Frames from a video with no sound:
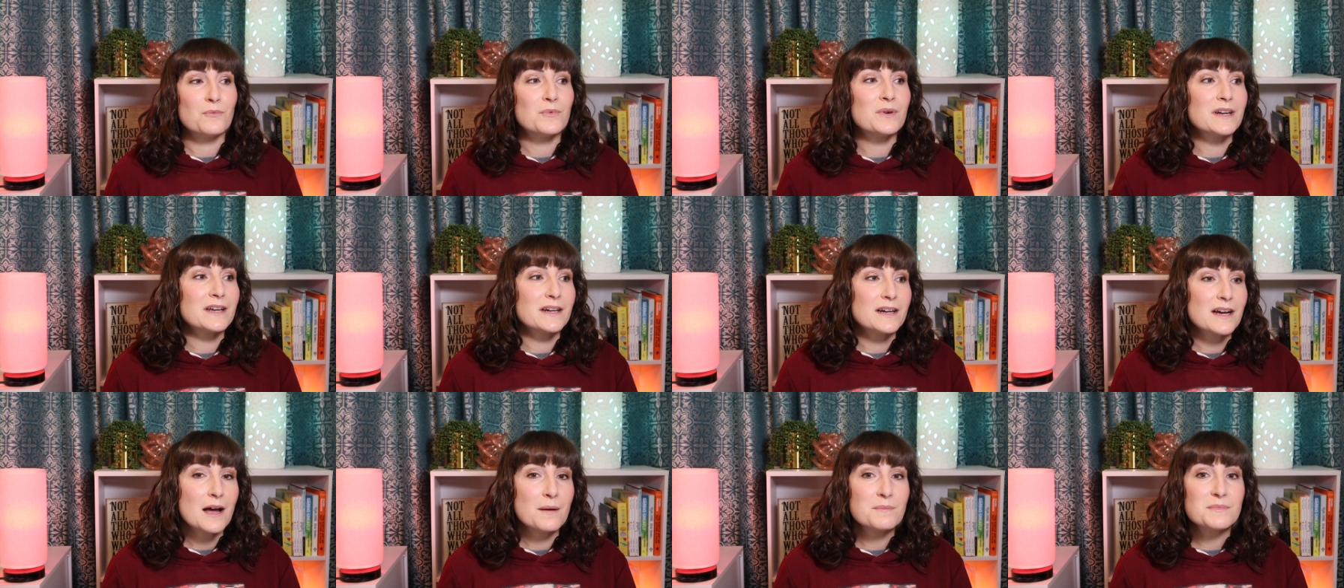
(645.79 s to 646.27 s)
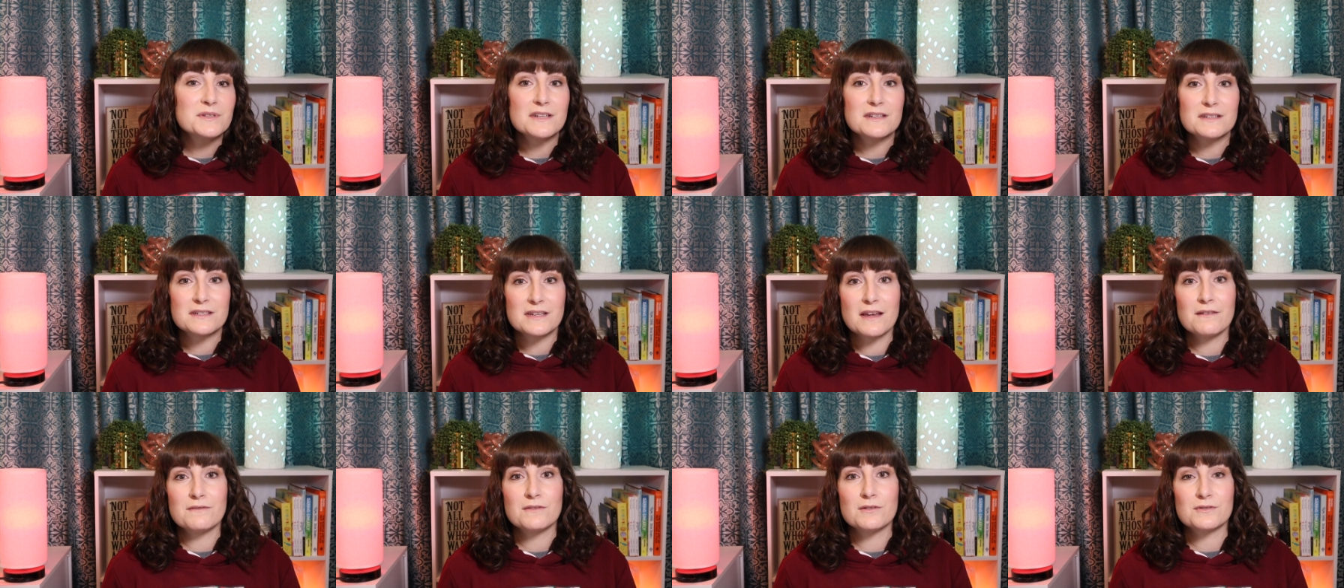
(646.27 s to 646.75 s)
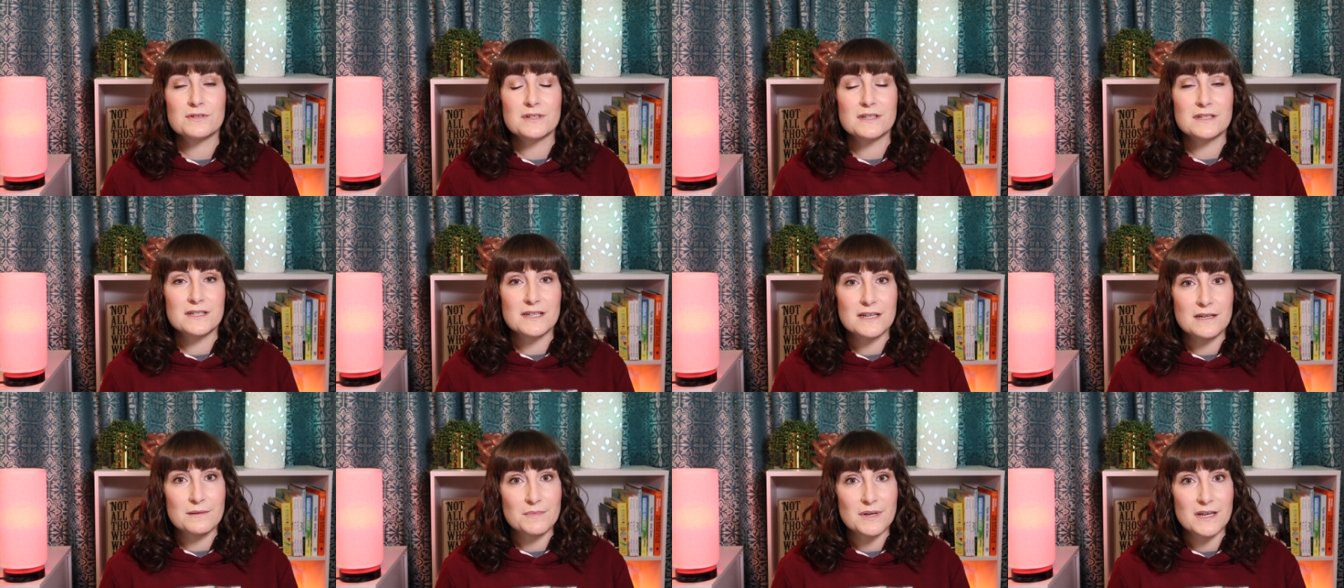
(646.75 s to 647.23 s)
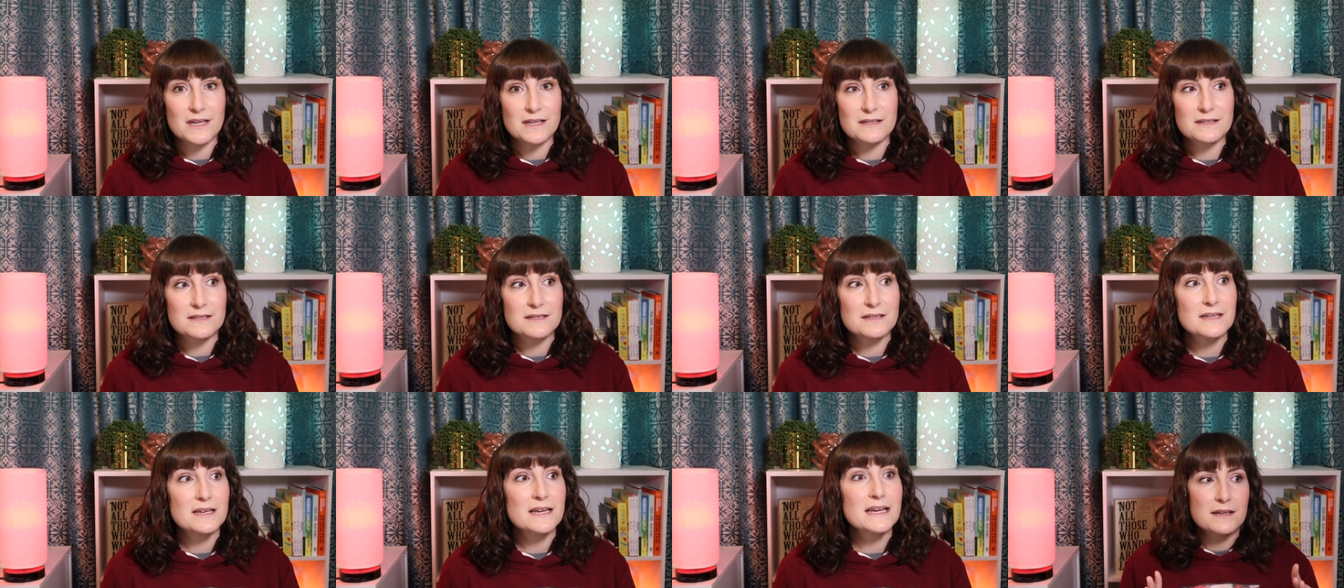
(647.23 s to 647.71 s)
when it comes to saviors and
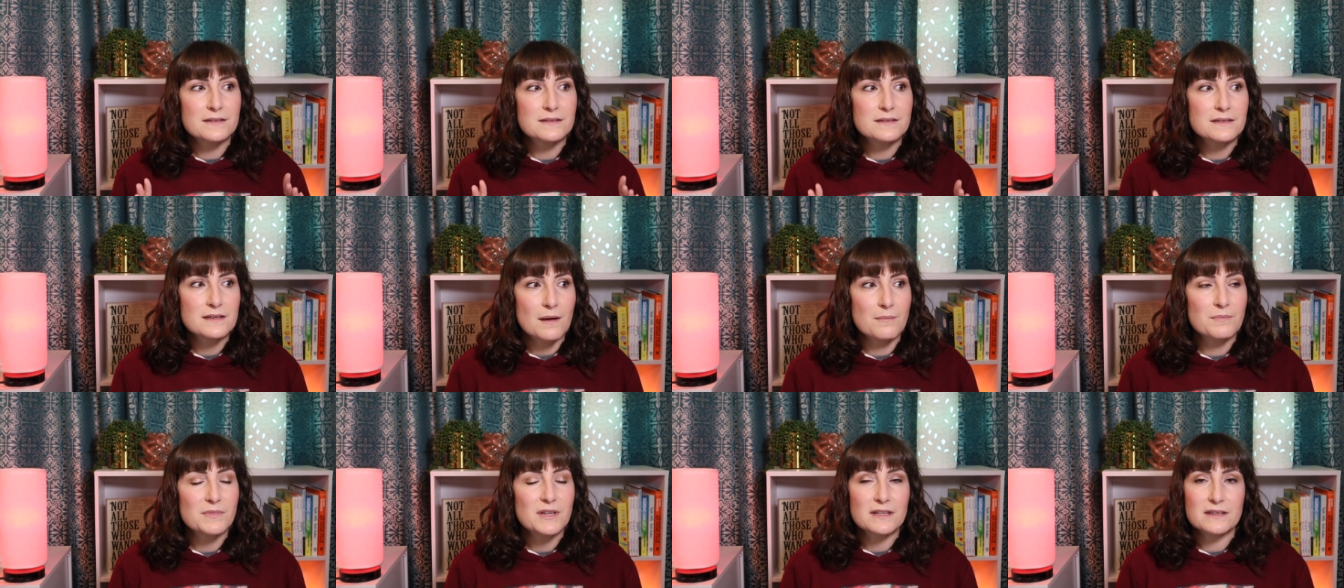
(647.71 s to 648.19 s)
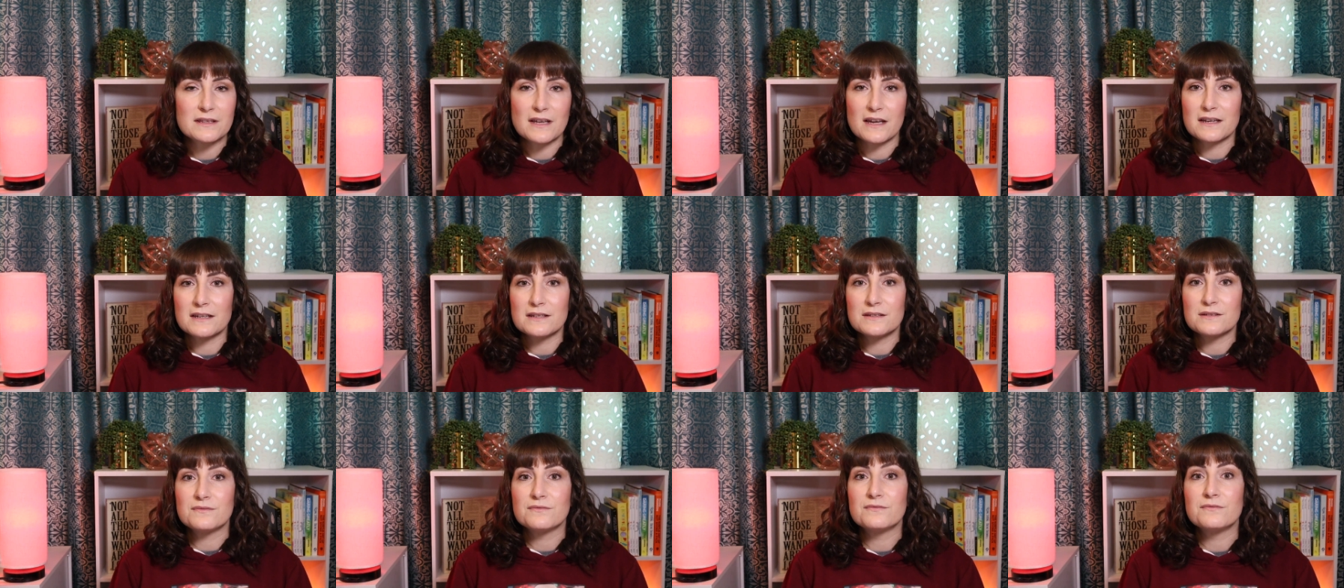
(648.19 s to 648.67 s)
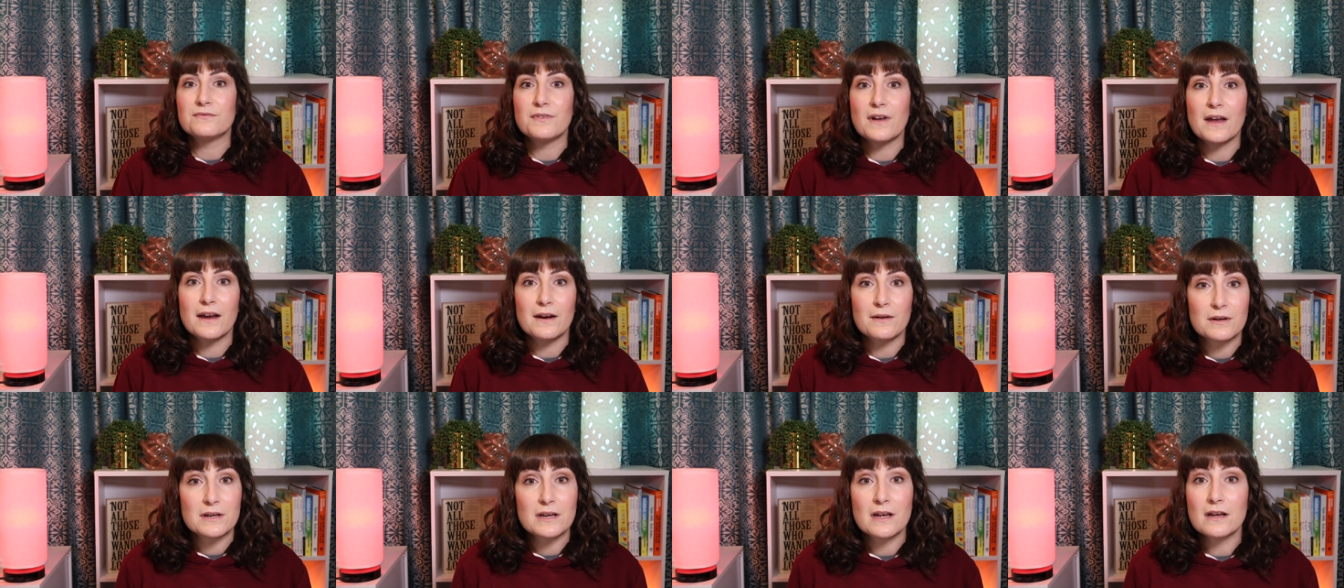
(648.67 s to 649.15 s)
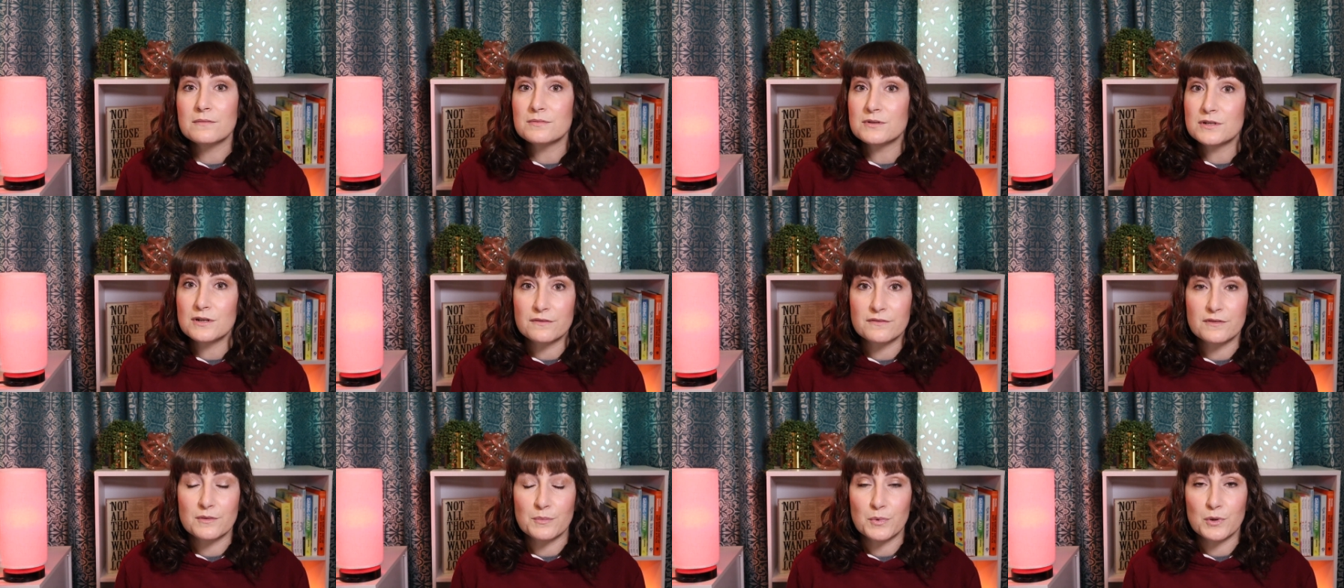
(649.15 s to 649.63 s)
demons is something that is very
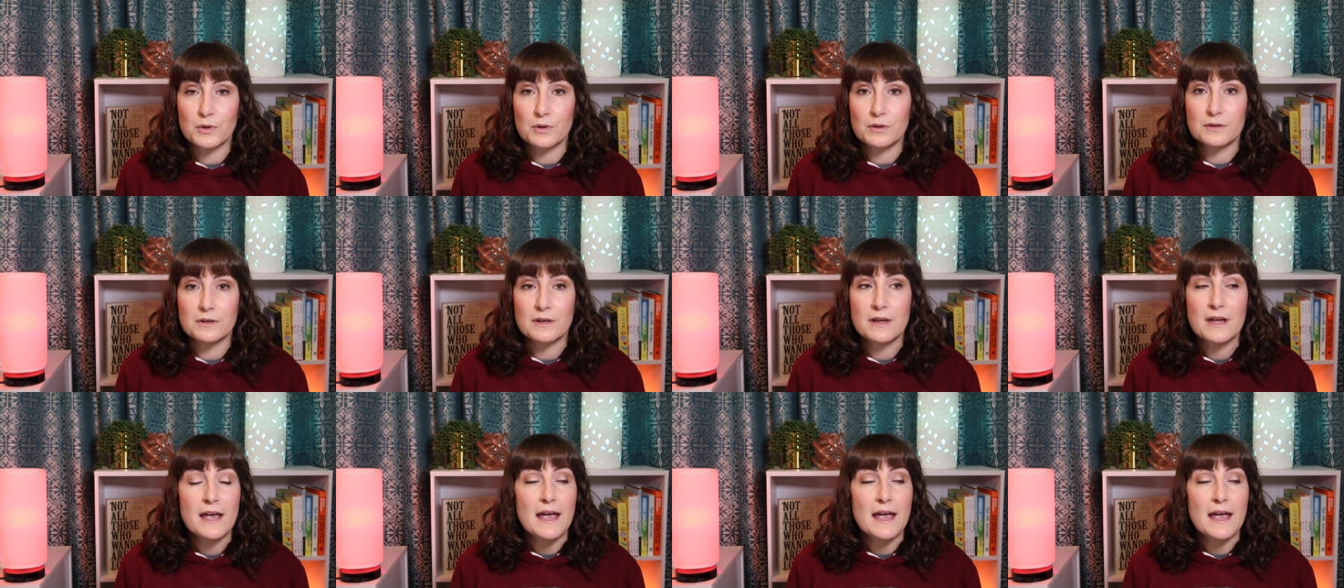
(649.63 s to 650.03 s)
observable,